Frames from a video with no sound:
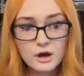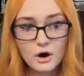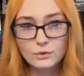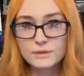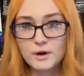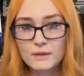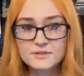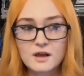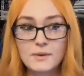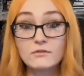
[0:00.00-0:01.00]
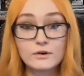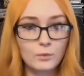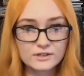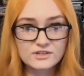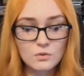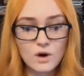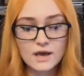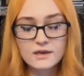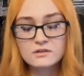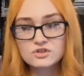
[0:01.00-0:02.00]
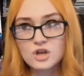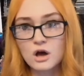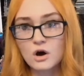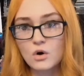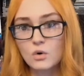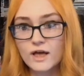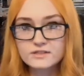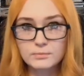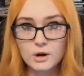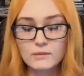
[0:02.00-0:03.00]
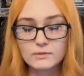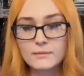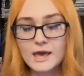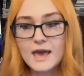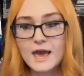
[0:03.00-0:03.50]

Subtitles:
only pops up every once in a while, so that's a problem.